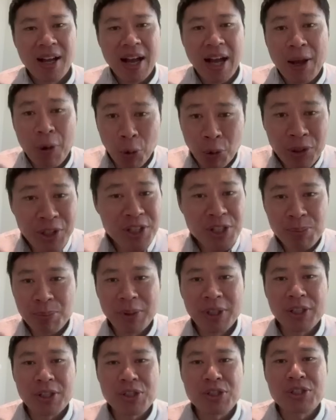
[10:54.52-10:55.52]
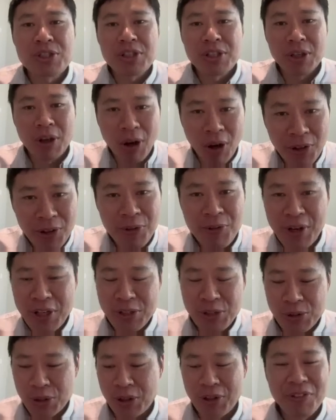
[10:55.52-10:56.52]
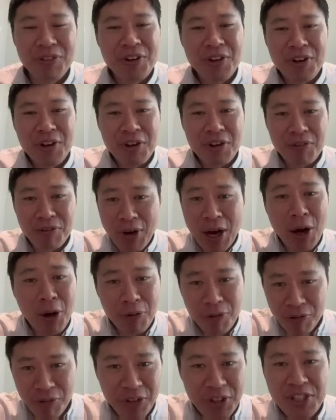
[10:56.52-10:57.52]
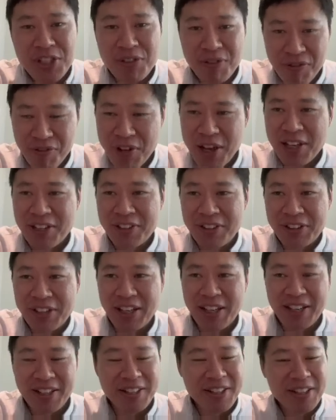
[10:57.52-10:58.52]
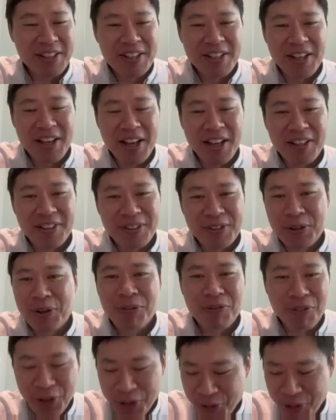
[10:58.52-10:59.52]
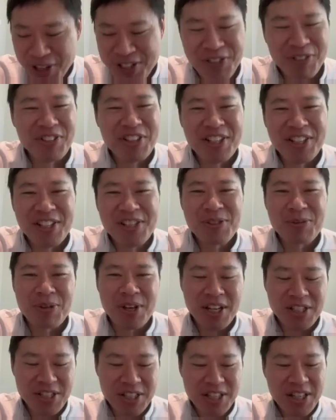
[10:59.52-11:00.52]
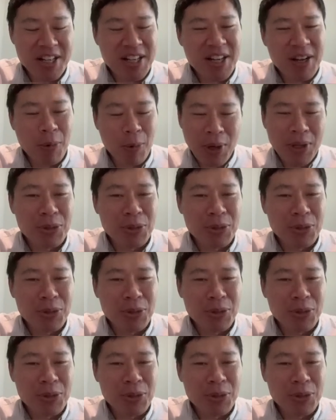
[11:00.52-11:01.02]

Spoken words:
I only splurged on the restaurant for our first Valentine. And for the rest of the years, we actually went